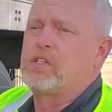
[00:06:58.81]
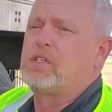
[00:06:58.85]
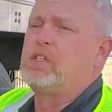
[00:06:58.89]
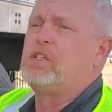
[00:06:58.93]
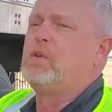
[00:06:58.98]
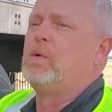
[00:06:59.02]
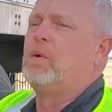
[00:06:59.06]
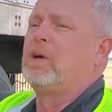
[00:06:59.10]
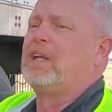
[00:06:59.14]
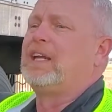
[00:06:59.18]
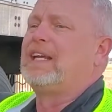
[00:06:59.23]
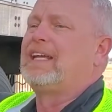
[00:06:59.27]
So
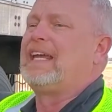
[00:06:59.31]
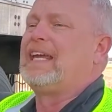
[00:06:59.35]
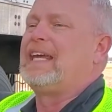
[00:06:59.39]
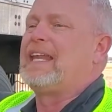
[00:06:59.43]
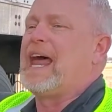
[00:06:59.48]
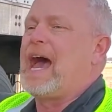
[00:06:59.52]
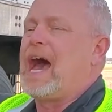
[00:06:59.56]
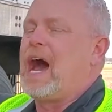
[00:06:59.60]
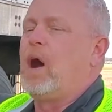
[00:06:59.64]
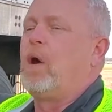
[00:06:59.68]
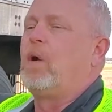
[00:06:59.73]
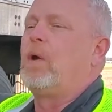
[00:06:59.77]
you want to get
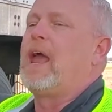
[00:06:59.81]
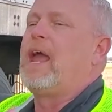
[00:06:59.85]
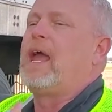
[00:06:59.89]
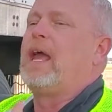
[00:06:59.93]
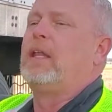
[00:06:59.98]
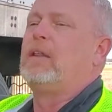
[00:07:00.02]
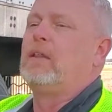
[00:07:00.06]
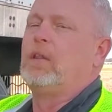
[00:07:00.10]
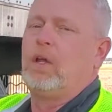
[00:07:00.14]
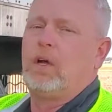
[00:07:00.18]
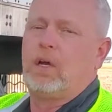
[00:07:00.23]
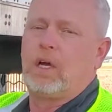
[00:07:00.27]
out
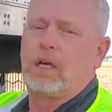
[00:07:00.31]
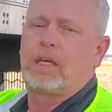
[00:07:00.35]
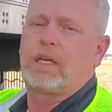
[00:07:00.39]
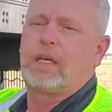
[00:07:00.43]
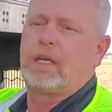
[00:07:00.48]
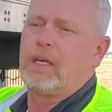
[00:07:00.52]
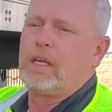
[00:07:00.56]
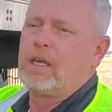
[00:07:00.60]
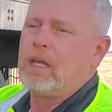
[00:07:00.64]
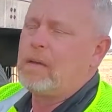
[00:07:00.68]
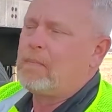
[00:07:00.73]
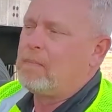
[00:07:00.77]
and look.
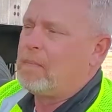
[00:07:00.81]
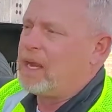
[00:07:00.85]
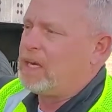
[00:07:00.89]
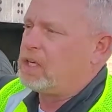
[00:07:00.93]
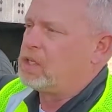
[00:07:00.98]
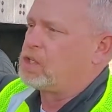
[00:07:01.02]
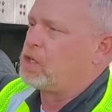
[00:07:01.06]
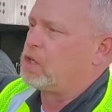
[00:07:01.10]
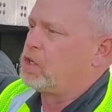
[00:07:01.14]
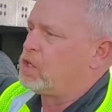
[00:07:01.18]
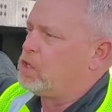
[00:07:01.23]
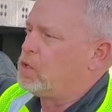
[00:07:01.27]
Make
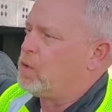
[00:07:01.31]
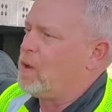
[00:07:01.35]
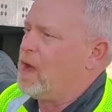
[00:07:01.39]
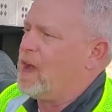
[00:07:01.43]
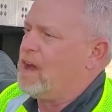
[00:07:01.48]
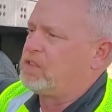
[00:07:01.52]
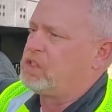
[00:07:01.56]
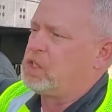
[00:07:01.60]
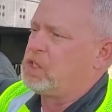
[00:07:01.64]
sure you have